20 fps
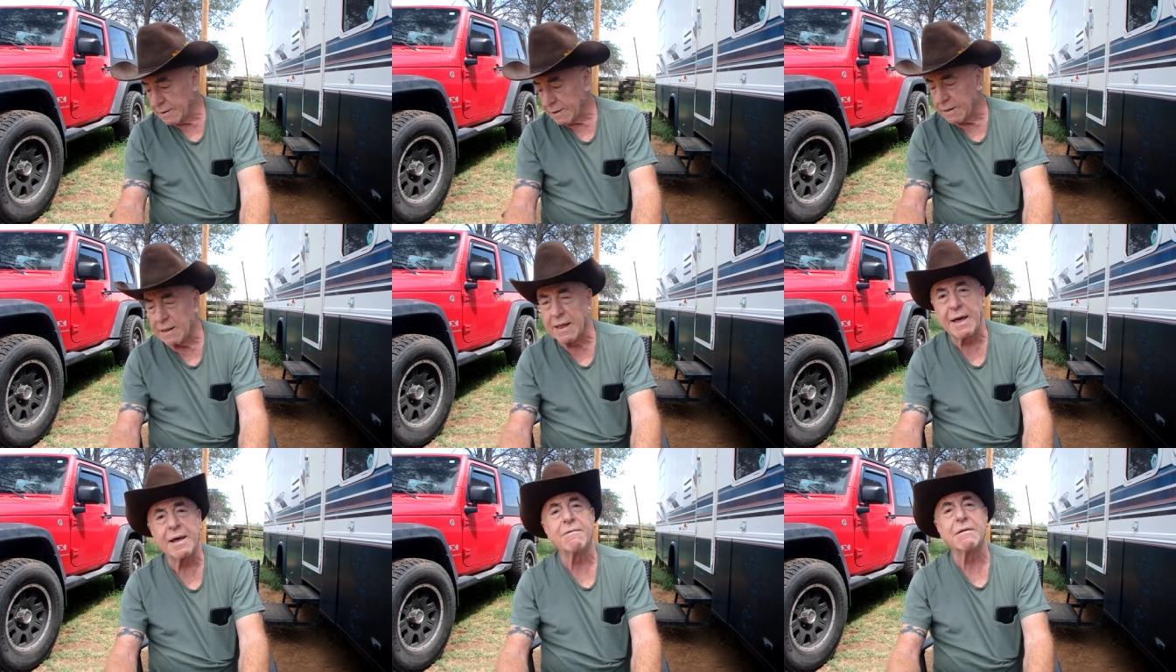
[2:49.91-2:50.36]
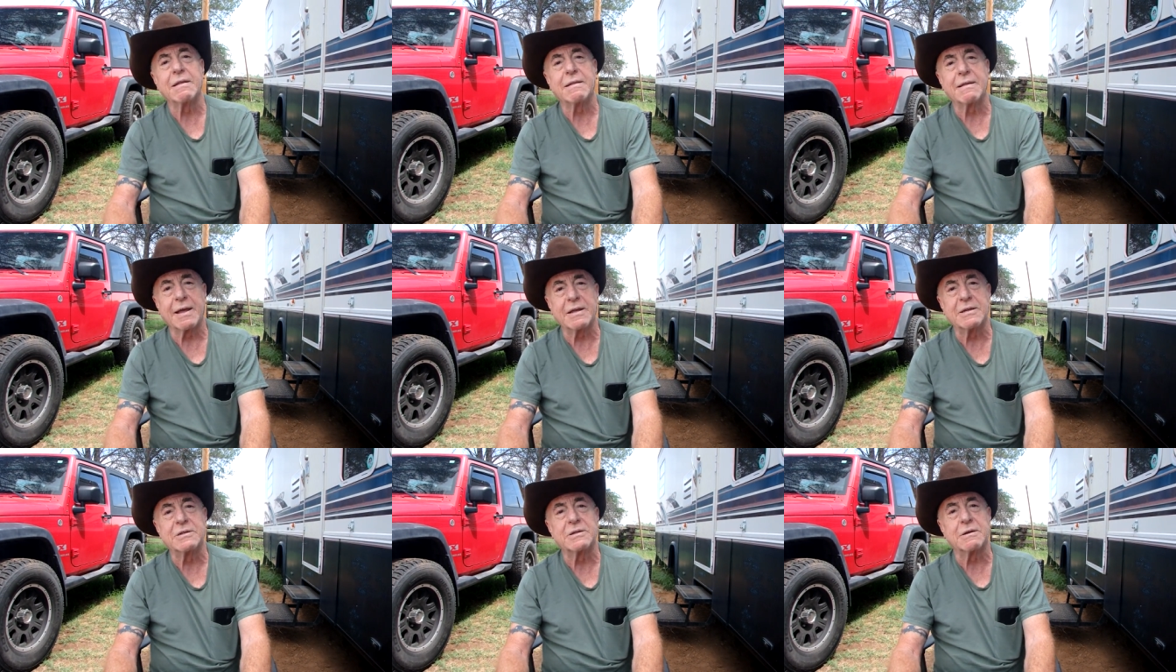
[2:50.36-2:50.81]
A lot of
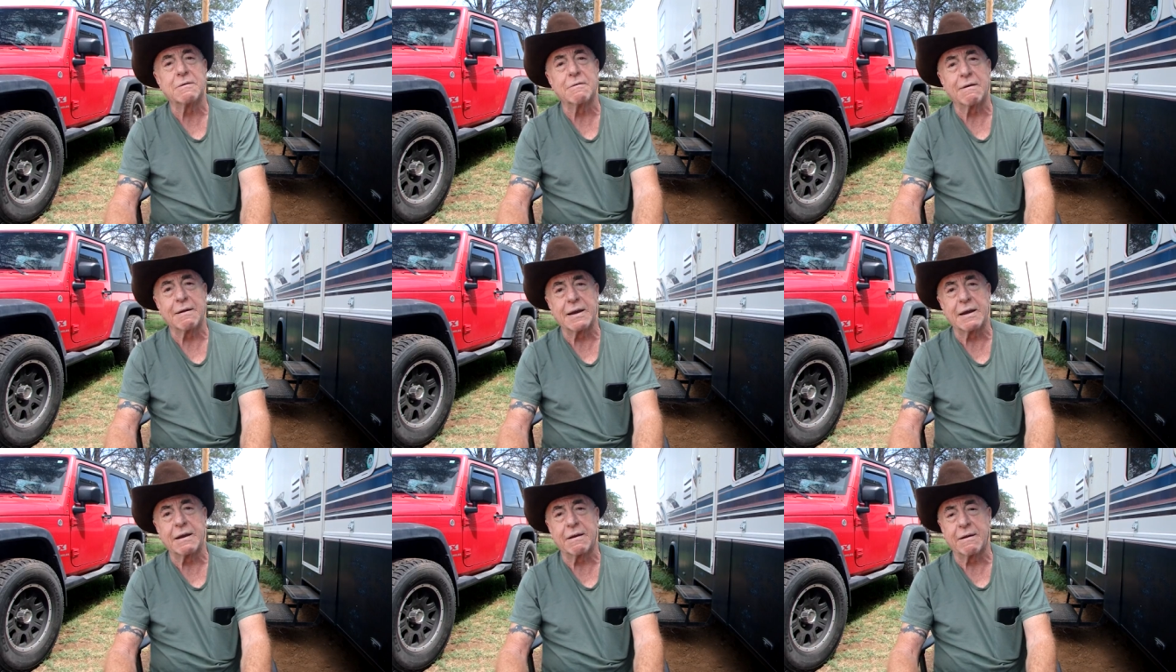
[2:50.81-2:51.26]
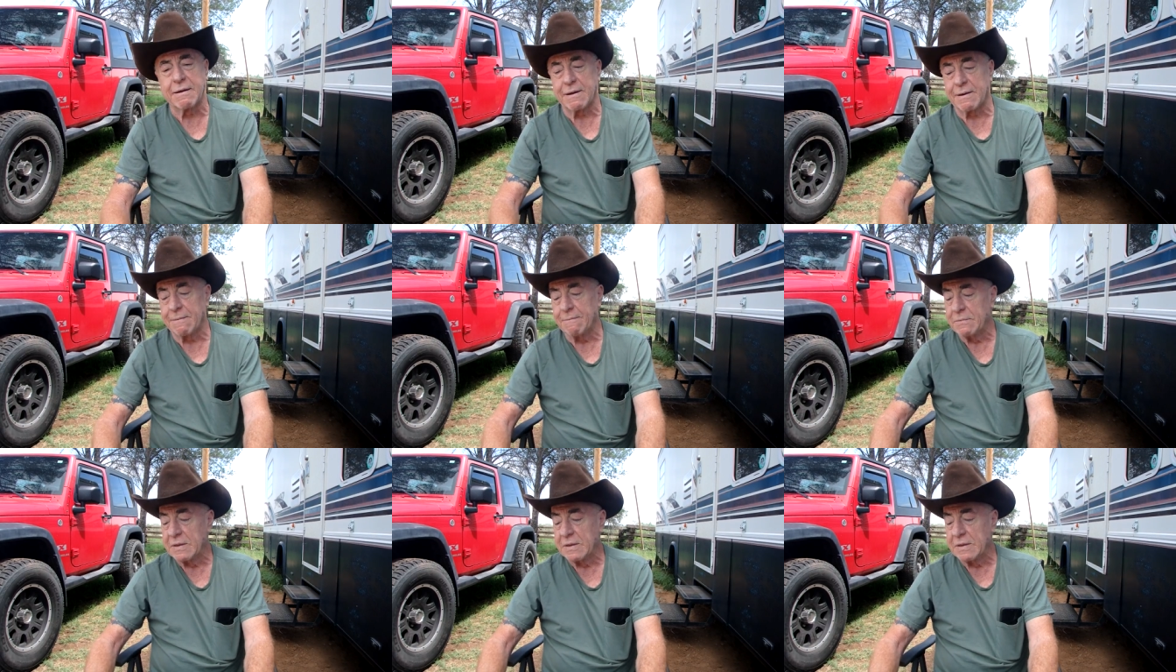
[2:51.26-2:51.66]
attention right near you.